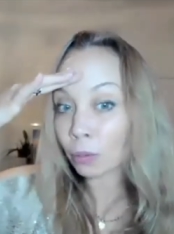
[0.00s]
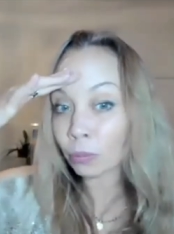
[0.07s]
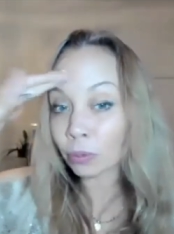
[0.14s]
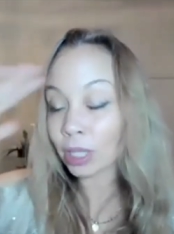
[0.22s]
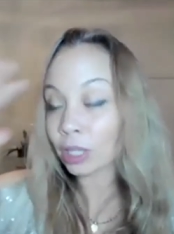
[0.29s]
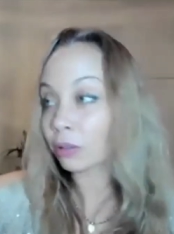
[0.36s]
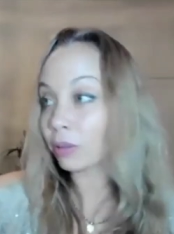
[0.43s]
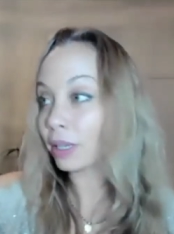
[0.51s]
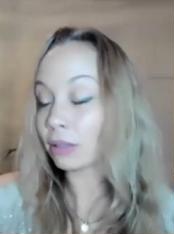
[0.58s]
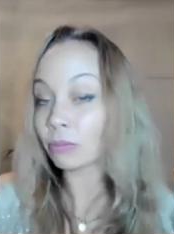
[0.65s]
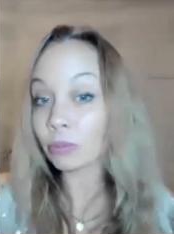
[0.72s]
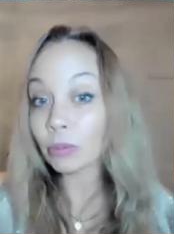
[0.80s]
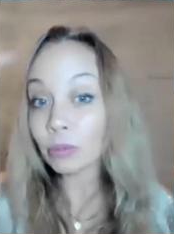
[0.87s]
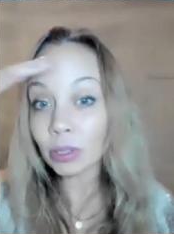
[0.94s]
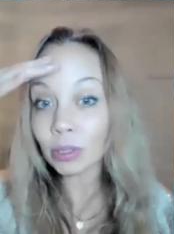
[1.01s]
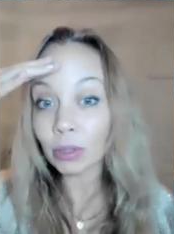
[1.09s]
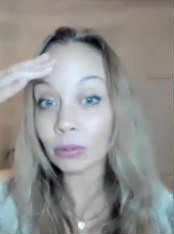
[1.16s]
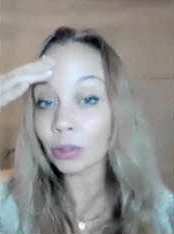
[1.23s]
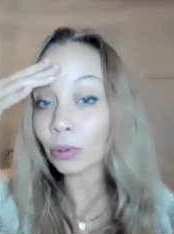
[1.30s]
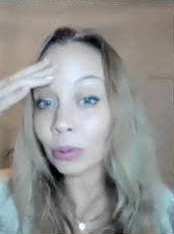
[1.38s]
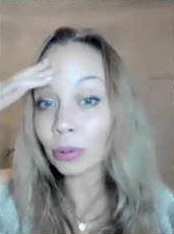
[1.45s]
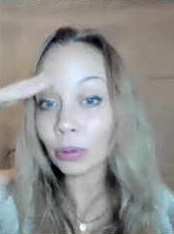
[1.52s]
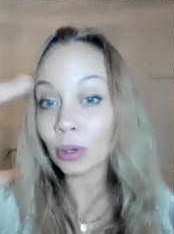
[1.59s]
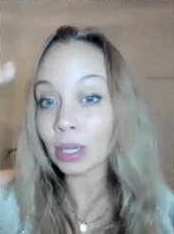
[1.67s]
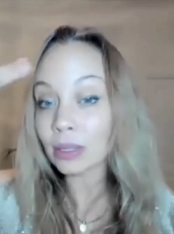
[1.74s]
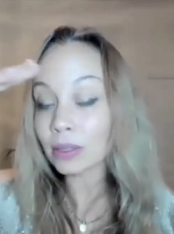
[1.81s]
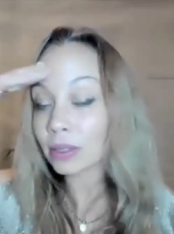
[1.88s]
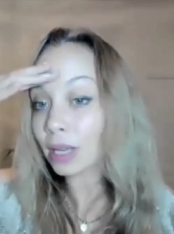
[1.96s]
your
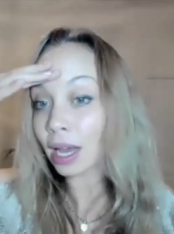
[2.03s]
thoughts